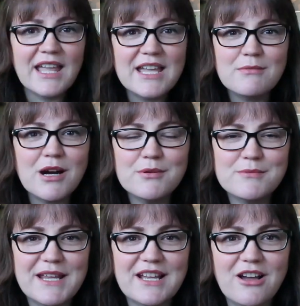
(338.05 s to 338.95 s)
Ingemar would
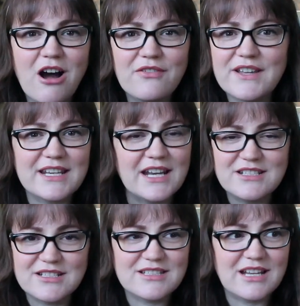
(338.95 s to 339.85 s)
make a coffee and I
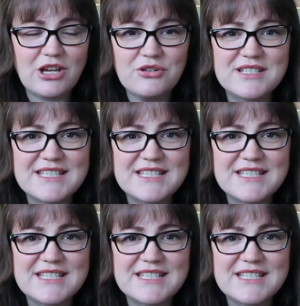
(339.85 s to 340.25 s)
couldn't